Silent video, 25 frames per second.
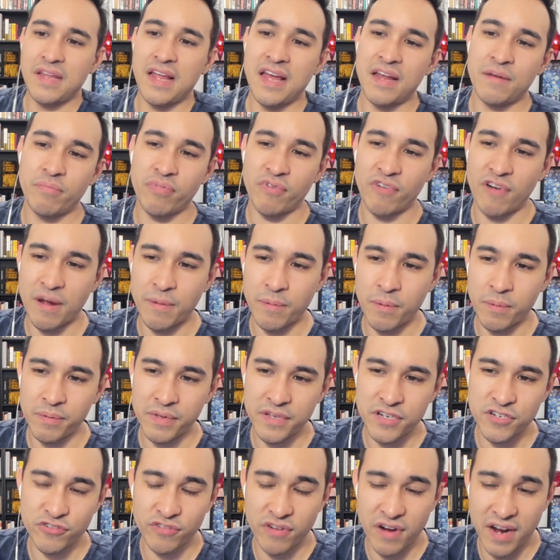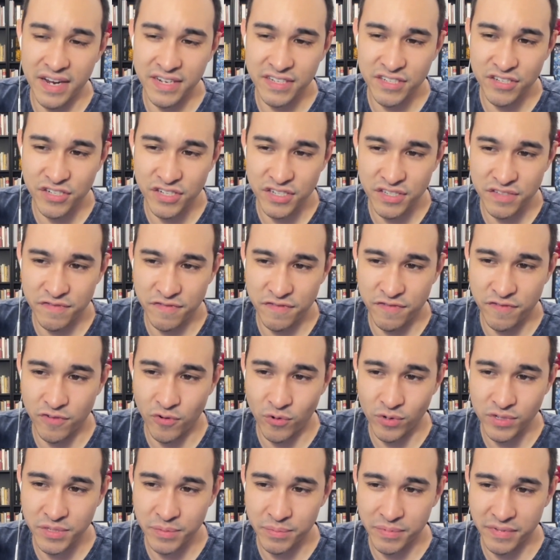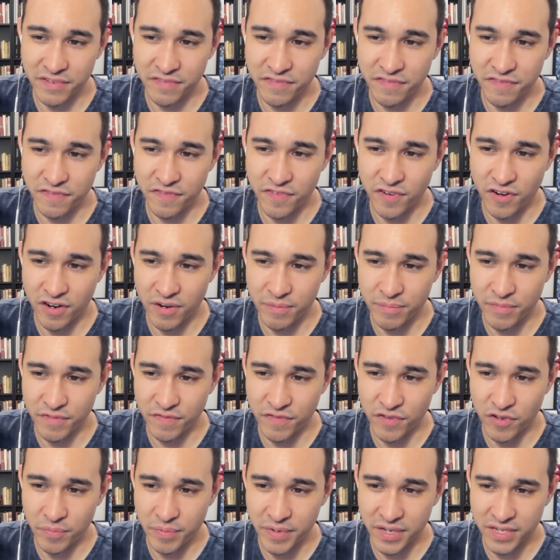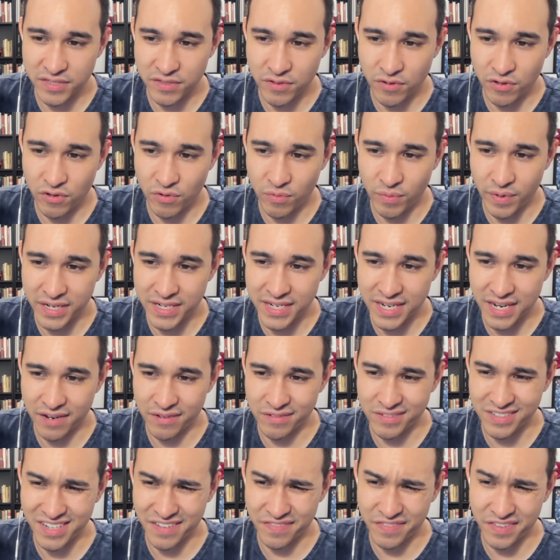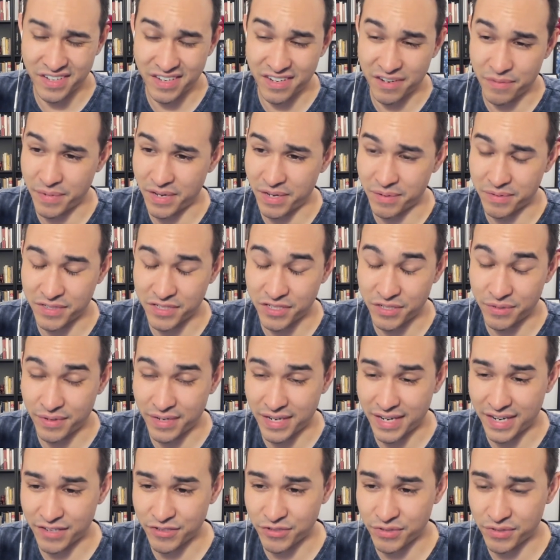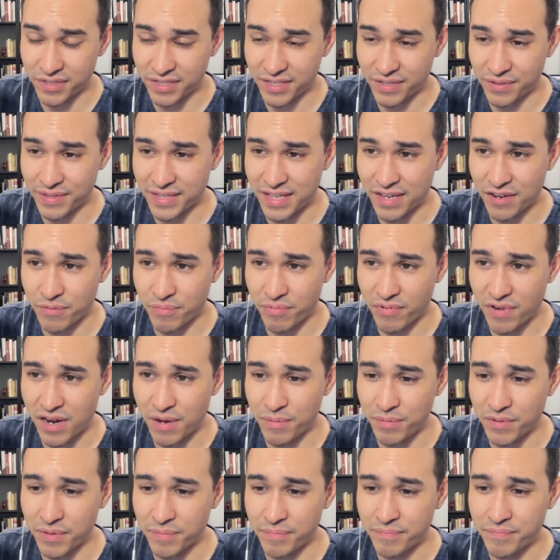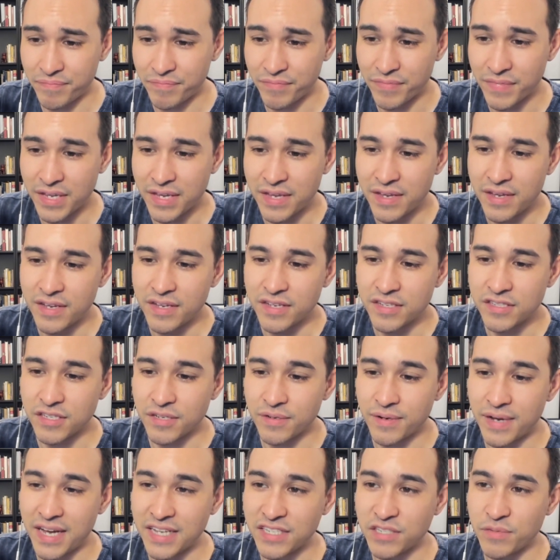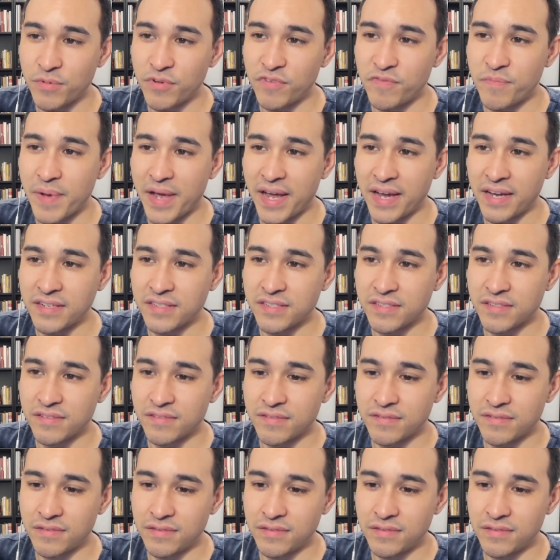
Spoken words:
and probably try to just forcibly farm the Vulpix the whole way down. Definitely going to be able to do it, actually, without a problem. So has a move banked,